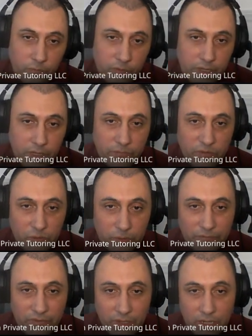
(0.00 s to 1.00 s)
with the
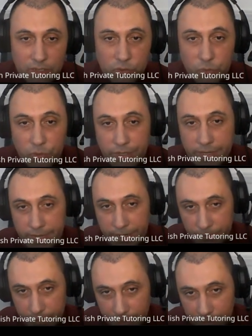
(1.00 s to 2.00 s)
verb to
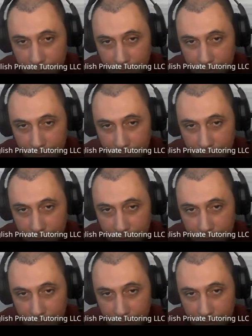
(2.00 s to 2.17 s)
carry.